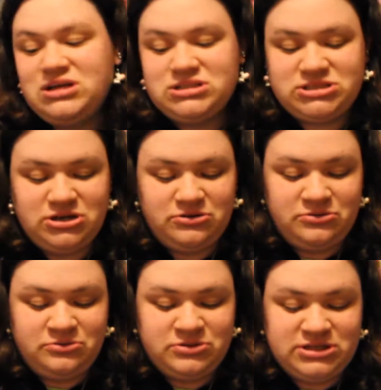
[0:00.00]

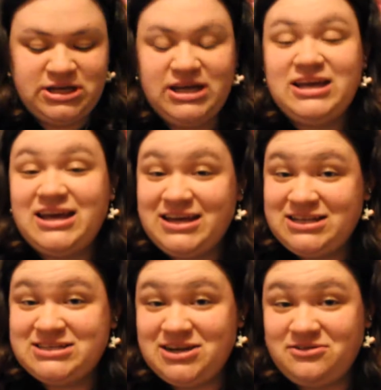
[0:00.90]
So, take a
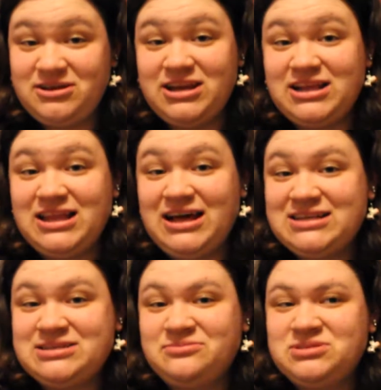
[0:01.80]
cake decorating
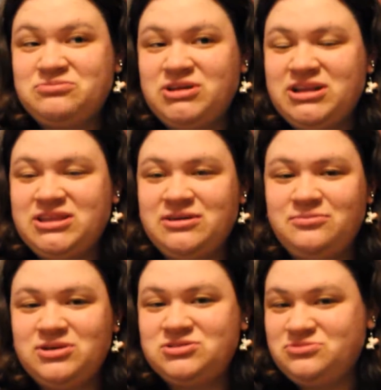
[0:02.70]
class. That was one of the
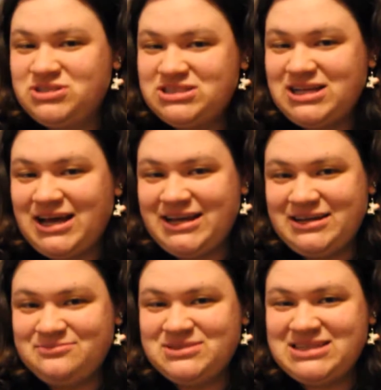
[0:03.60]
most recent
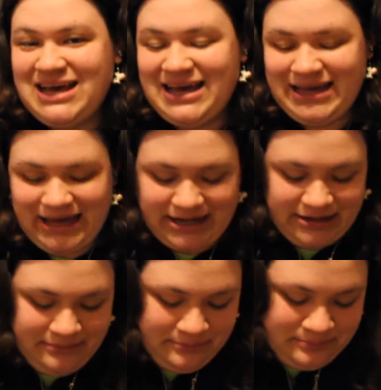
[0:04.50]
items I added.